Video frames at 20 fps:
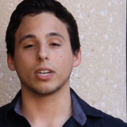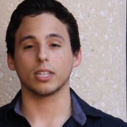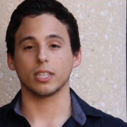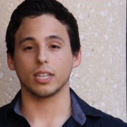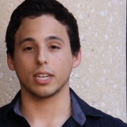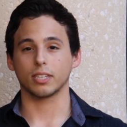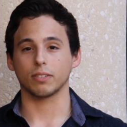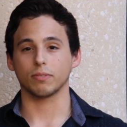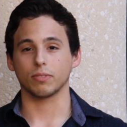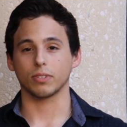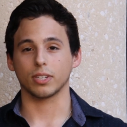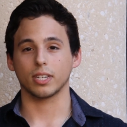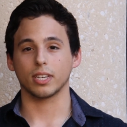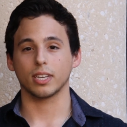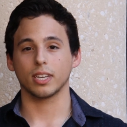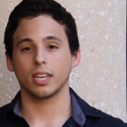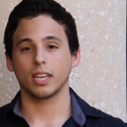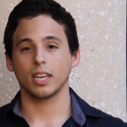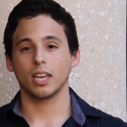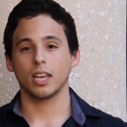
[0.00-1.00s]
collectively.
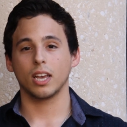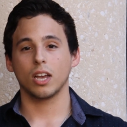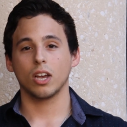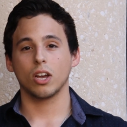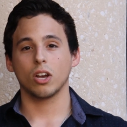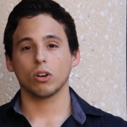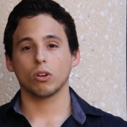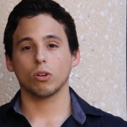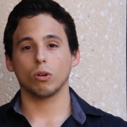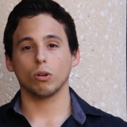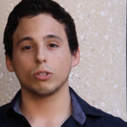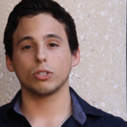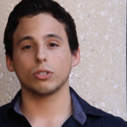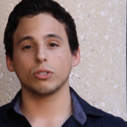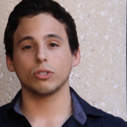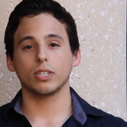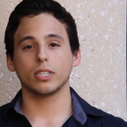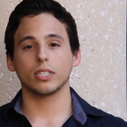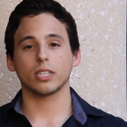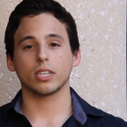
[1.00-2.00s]
Culture
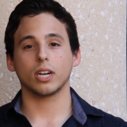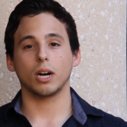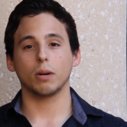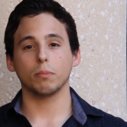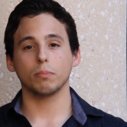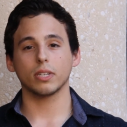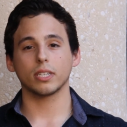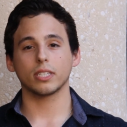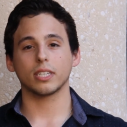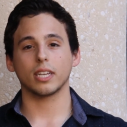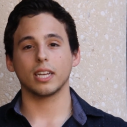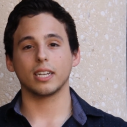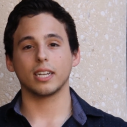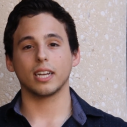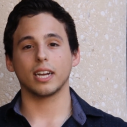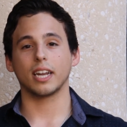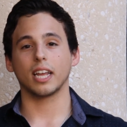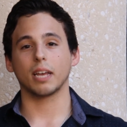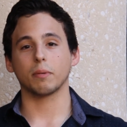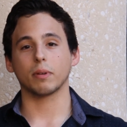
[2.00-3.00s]
is a complex and
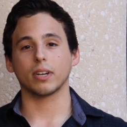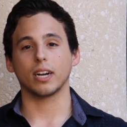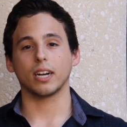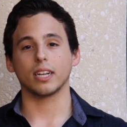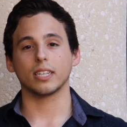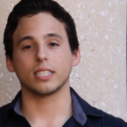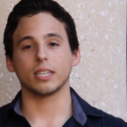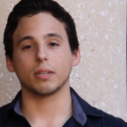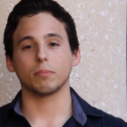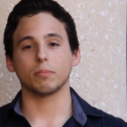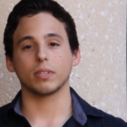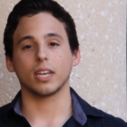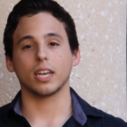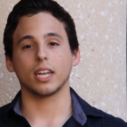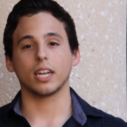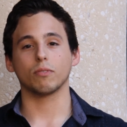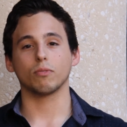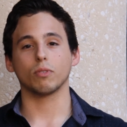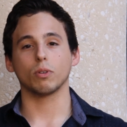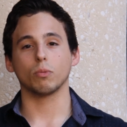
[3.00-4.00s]
dynamic concept,
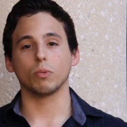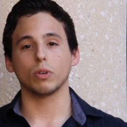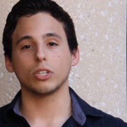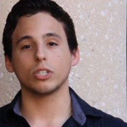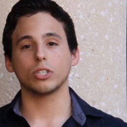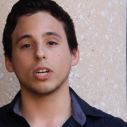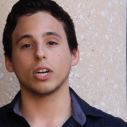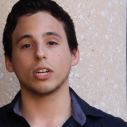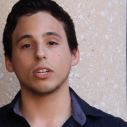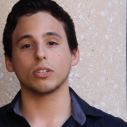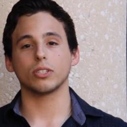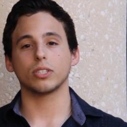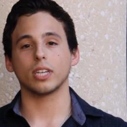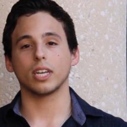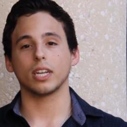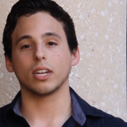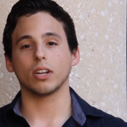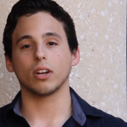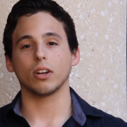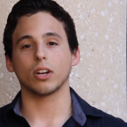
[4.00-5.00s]
and if we wish to
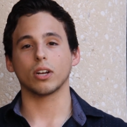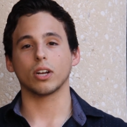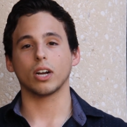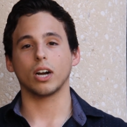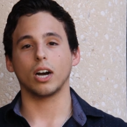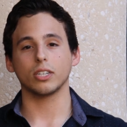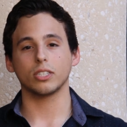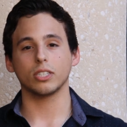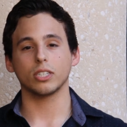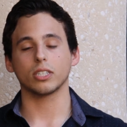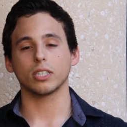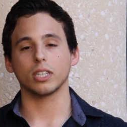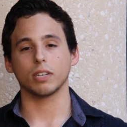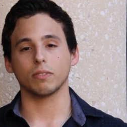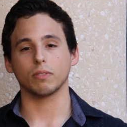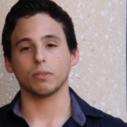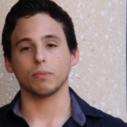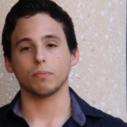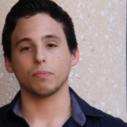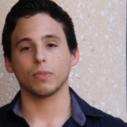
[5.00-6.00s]
understand it on a conscious
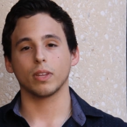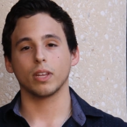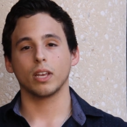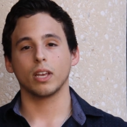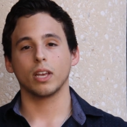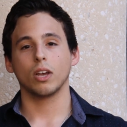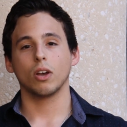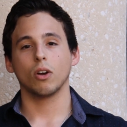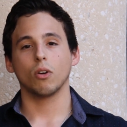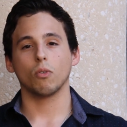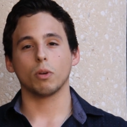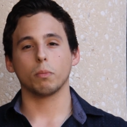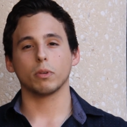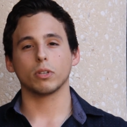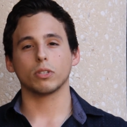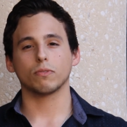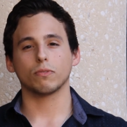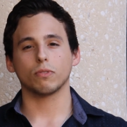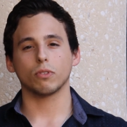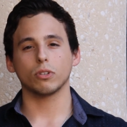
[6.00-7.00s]
level, we
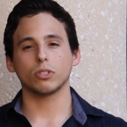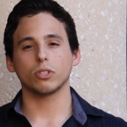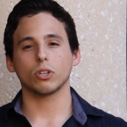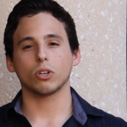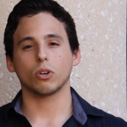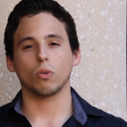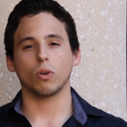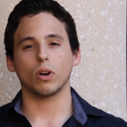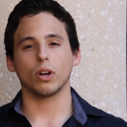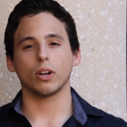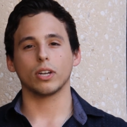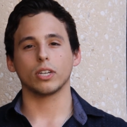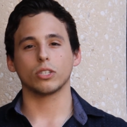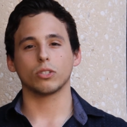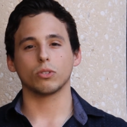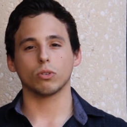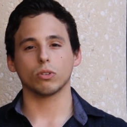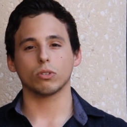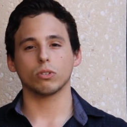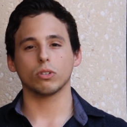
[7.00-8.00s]
must first acquire
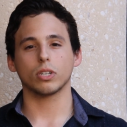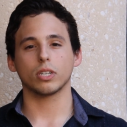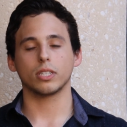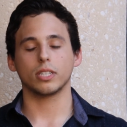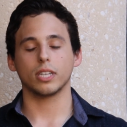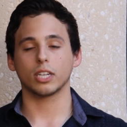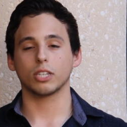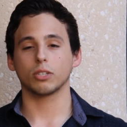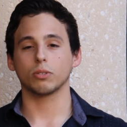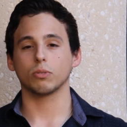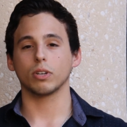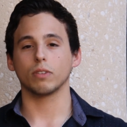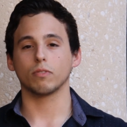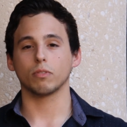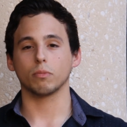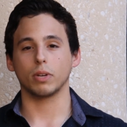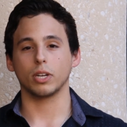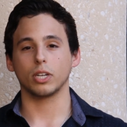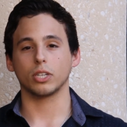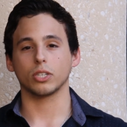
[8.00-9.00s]
historical contextual
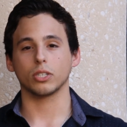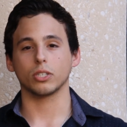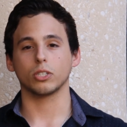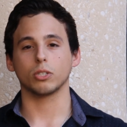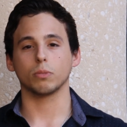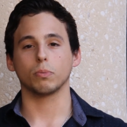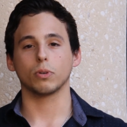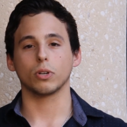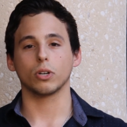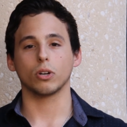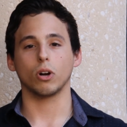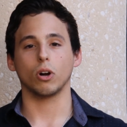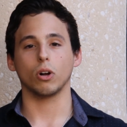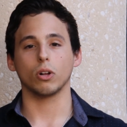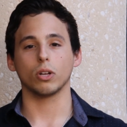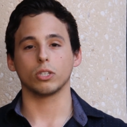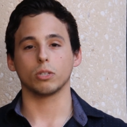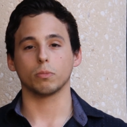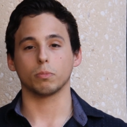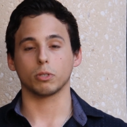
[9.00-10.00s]
information to put it
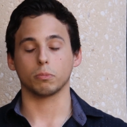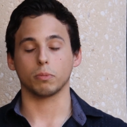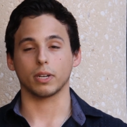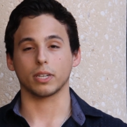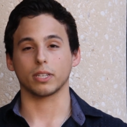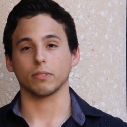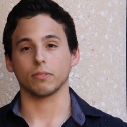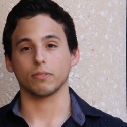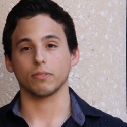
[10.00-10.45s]
all into perspective.